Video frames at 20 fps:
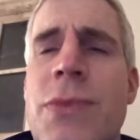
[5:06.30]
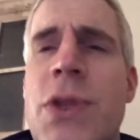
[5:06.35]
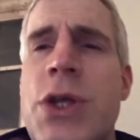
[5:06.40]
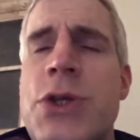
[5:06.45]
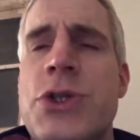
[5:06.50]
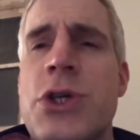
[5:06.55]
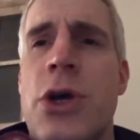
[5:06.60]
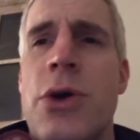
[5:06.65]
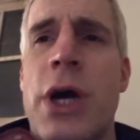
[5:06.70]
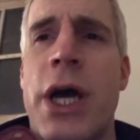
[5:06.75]

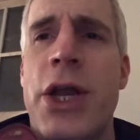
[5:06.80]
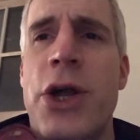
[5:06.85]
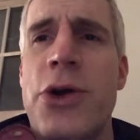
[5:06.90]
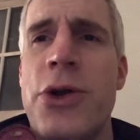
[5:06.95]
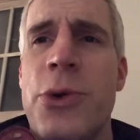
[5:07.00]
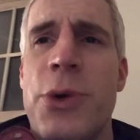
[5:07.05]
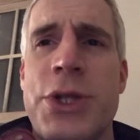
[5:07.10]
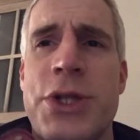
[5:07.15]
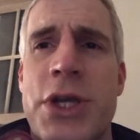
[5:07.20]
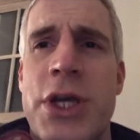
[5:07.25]
So I don't
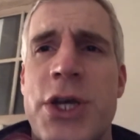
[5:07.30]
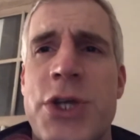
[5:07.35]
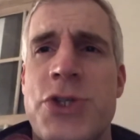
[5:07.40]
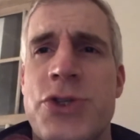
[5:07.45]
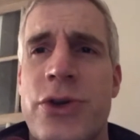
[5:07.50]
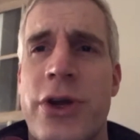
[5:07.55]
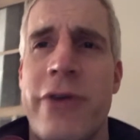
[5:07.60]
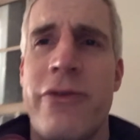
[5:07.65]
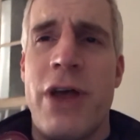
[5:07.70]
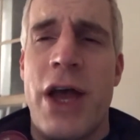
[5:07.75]
know what the
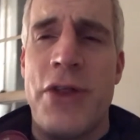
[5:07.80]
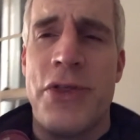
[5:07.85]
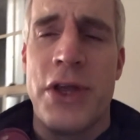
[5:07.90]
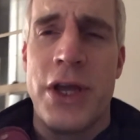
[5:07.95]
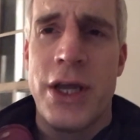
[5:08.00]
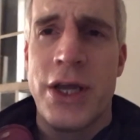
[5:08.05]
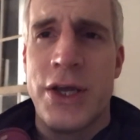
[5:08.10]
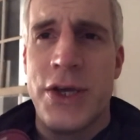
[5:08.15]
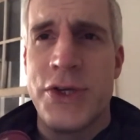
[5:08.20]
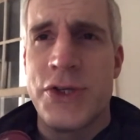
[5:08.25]
history of that
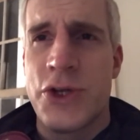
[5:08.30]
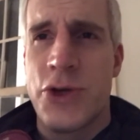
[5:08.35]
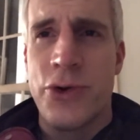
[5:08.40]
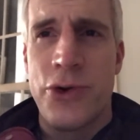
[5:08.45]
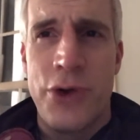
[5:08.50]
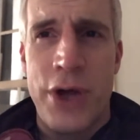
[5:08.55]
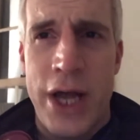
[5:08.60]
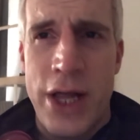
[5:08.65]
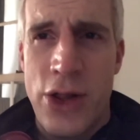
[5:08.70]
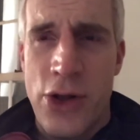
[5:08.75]
thing is, don't
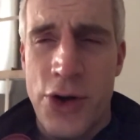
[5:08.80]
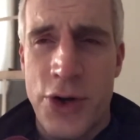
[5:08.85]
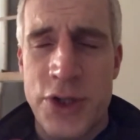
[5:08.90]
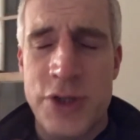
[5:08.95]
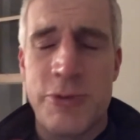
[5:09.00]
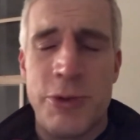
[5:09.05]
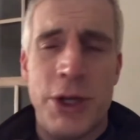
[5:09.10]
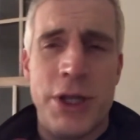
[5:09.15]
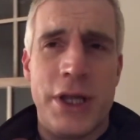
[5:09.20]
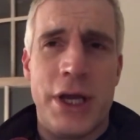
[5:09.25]
know how long
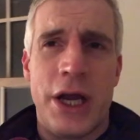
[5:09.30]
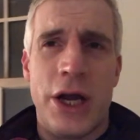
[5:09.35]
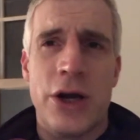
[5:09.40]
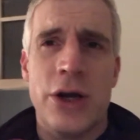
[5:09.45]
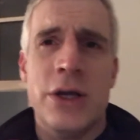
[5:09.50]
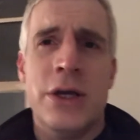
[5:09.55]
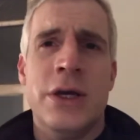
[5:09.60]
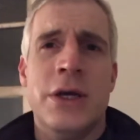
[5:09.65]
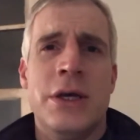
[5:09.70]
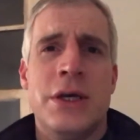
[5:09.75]
it's been
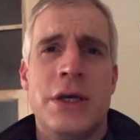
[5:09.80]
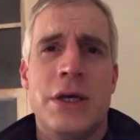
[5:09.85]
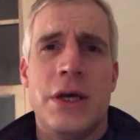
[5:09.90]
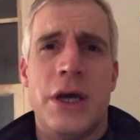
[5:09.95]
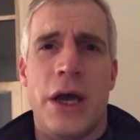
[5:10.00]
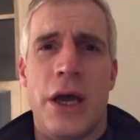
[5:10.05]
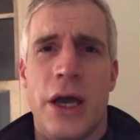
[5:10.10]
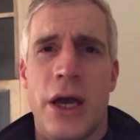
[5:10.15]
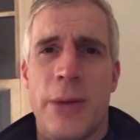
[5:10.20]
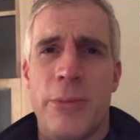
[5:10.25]
there,
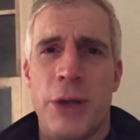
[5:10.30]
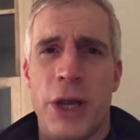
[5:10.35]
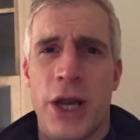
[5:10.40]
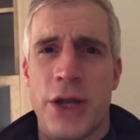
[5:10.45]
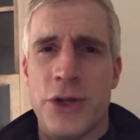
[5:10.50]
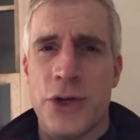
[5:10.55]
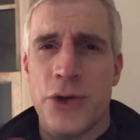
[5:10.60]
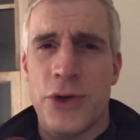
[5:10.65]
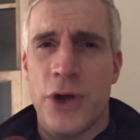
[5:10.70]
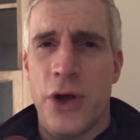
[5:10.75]
but I
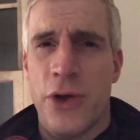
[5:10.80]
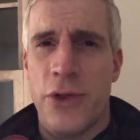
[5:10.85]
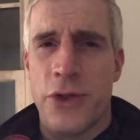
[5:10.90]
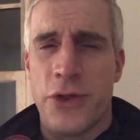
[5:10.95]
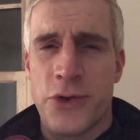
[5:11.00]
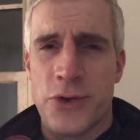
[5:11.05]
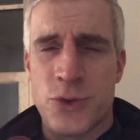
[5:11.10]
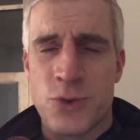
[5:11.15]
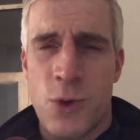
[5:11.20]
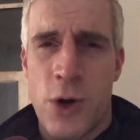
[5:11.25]
do know
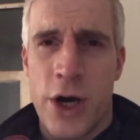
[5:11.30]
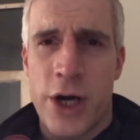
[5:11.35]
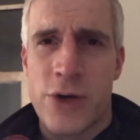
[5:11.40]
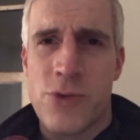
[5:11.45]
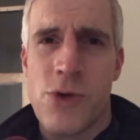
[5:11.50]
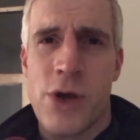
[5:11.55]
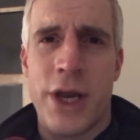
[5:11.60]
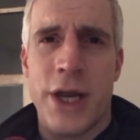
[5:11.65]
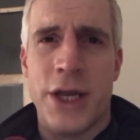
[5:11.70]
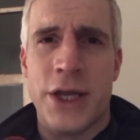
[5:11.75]
that there's water
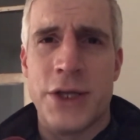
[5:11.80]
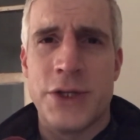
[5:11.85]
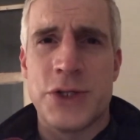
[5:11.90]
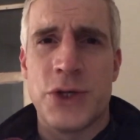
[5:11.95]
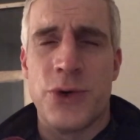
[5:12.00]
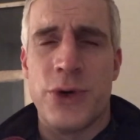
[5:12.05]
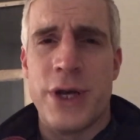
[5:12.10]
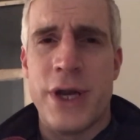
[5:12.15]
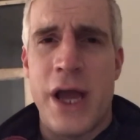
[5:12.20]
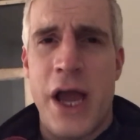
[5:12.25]
running
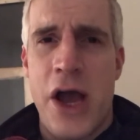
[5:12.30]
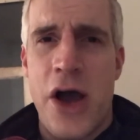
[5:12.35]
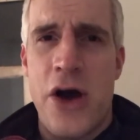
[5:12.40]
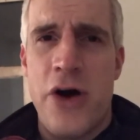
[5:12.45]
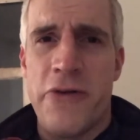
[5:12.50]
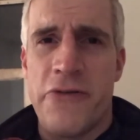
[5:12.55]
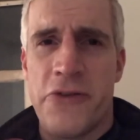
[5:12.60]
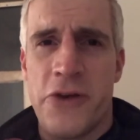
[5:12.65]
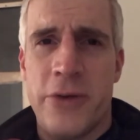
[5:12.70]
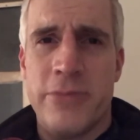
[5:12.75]
into it
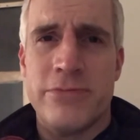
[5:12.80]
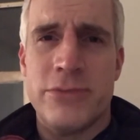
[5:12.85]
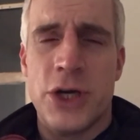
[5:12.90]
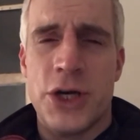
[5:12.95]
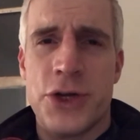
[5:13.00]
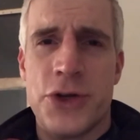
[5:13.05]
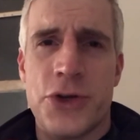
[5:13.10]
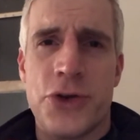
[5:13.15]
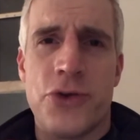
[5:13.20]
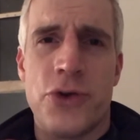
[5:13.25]
now from
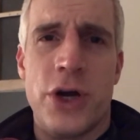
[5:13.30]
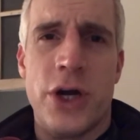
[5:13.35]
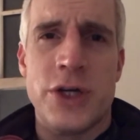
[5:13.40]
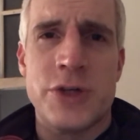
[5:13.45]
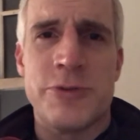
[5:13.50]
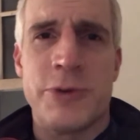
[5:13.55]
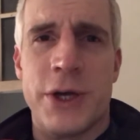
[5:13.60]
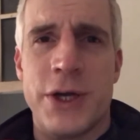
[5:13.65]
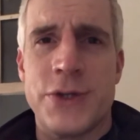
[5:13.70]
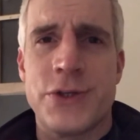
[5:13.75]
under the crawl
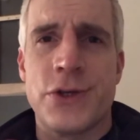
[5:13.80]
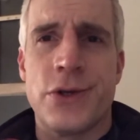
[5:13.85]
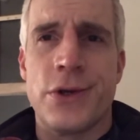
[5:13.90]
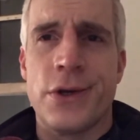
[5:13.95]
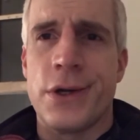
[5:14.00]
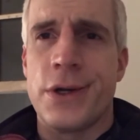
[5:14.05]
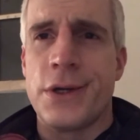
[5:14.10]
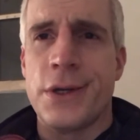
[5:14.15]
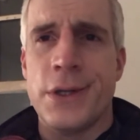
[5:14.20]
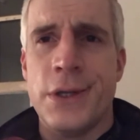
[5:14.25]
space. So
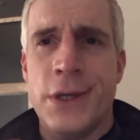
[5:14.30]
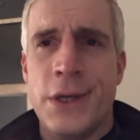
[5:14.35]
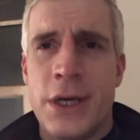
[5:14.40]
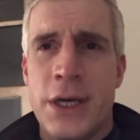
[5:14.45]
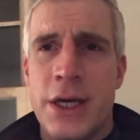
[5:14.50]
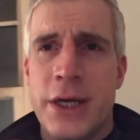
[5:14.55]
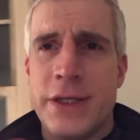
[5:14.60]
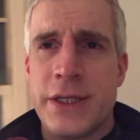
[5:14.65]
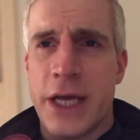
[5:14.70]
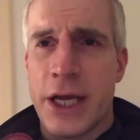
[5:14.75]
they're going to
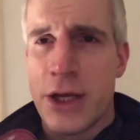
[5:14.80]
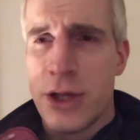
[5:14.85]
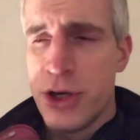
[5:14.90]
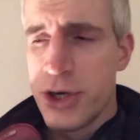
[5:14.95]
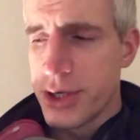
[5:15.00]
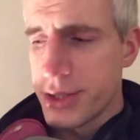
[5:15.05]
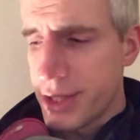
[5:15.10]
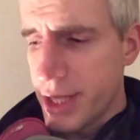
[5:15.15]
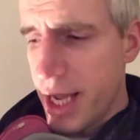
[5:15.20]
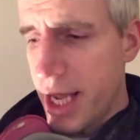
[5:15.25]
take a
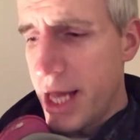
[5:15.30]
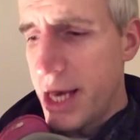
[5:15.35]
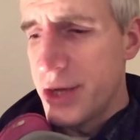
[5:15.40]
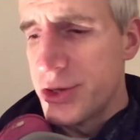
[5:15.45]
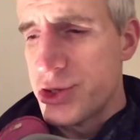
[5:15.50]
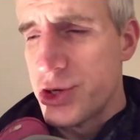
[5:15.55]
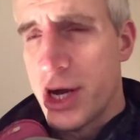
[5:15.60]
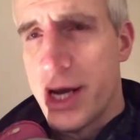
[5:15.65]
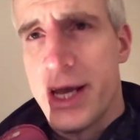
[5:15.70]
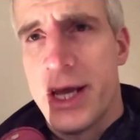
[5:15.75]
look at that
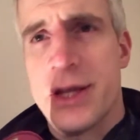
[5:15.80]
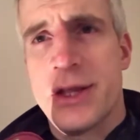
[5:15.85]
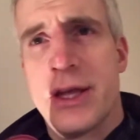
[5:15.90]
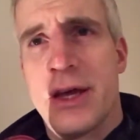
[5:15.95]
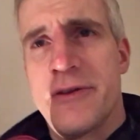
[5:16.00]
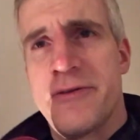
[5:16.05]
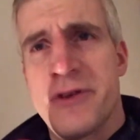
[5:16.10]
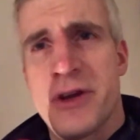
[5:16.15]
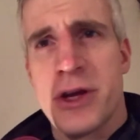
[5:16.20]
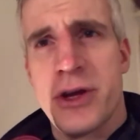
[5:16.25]
and try to get
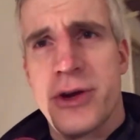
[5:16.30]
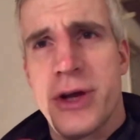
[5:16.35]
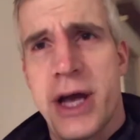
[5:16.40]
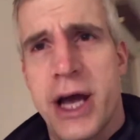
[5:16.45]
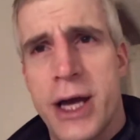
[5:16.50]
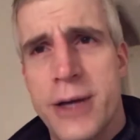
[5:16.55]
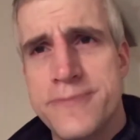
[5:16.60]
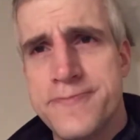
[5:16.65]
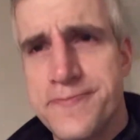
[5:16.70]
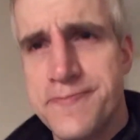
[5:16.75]
that figured
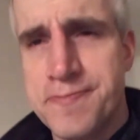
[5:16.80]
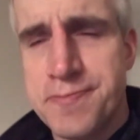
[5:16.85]
out.